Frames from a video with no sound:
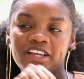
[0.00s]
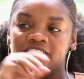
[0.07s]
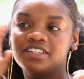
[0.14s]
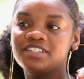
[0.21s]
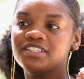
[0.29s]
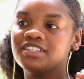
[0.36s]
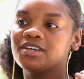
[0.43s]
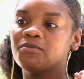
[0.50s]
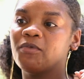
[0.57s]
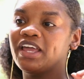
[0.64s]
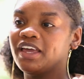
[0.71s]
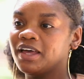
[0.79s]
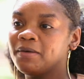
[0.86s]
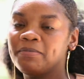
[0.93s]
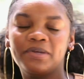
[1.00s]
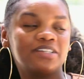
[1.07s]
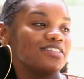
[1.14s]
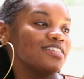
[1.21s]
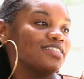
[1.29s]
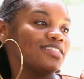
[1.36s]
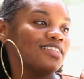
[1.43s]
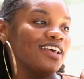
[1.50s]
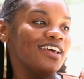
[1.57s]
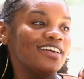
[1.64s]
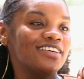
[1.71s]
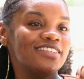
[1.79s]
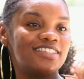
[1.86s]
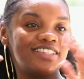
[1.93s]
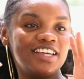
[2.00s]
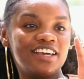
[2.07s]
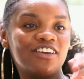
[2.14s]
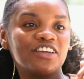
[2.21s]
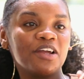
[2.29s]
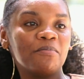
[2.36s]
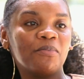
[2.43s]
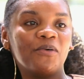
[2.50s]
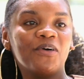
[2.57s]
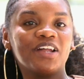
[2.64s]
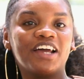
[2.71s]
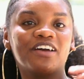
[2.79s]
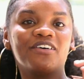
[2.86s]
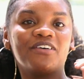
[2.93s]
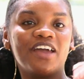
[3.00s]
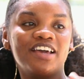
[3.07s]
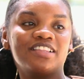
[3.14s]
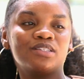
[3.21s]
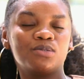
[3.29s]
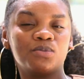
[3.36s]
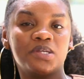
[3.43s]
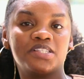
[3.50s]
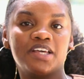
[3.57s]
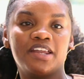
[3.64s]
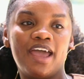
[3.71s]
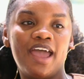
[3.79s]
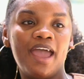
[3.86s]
and just to wake up and just see it on your board, like, okay, this is what's gonna